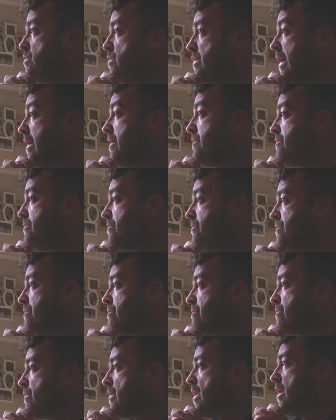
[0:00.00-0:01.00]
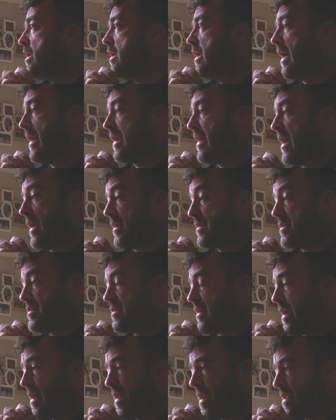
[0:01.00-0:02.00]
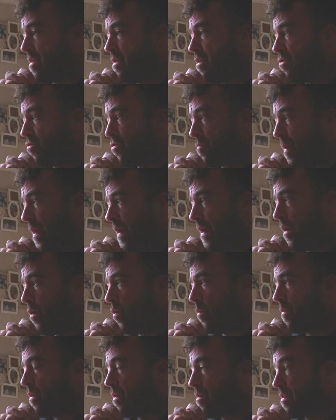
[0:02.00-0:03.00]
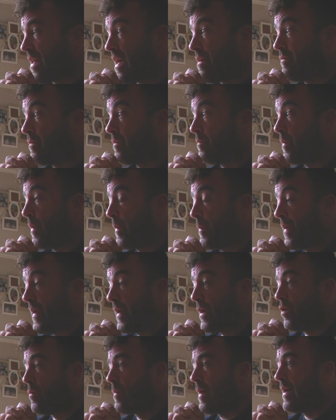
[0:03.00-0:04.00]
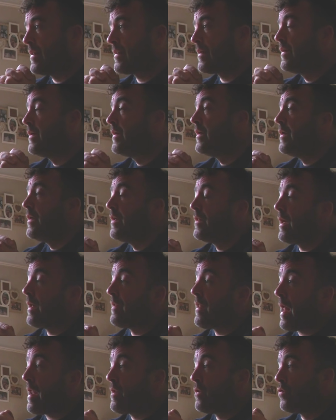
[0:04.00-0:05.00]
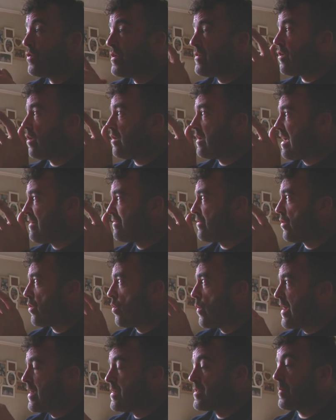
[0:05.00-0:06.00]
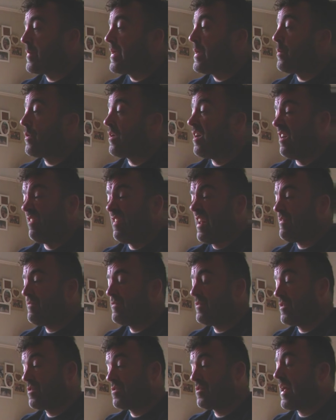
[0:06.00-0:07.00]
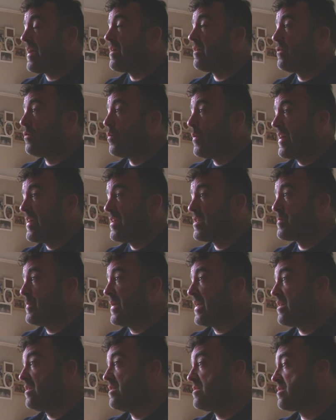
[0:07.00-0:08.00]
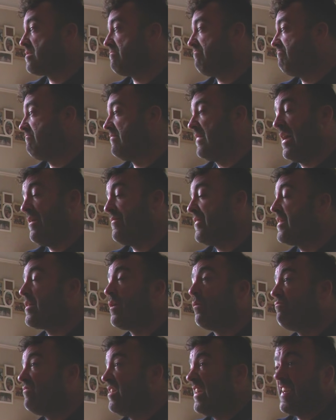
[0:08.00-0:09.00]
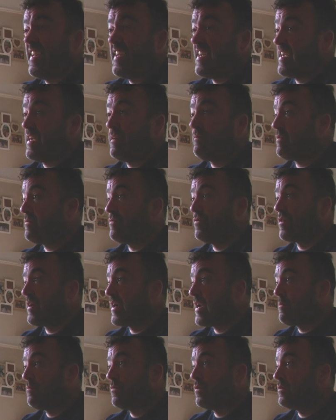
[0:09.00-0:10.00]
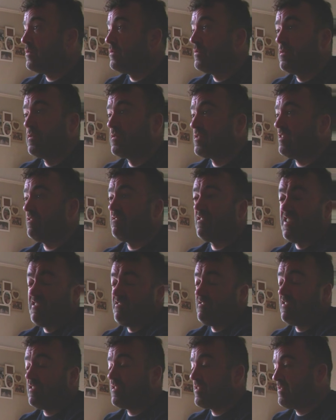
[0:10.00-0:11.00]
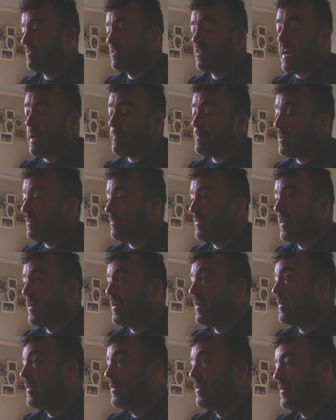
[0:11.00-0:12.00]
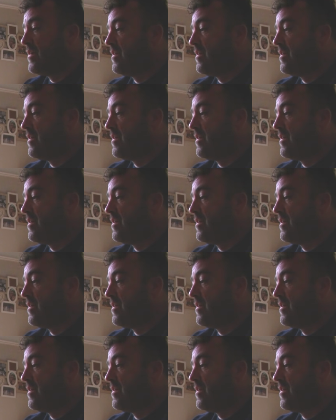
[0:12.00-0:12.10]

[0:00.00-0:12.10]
Yeah, and as I say, and then you're just picking up the staff are picking up harder, and all you've got left on the wings are people that have left to stay on the wings because they don't really give a fuck anymore. So they're happy on there.